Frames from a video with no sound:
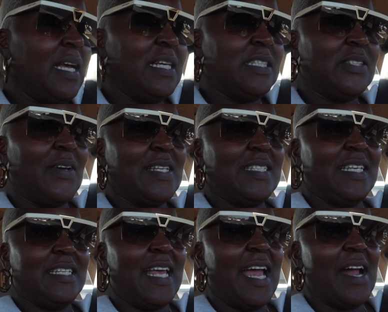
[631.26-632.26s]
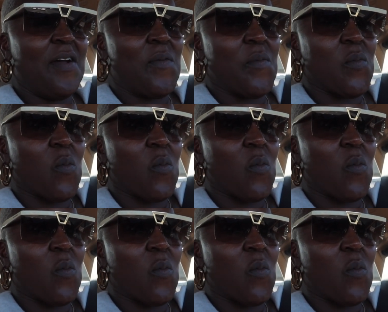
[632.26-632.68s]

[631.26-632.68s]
And so I did that.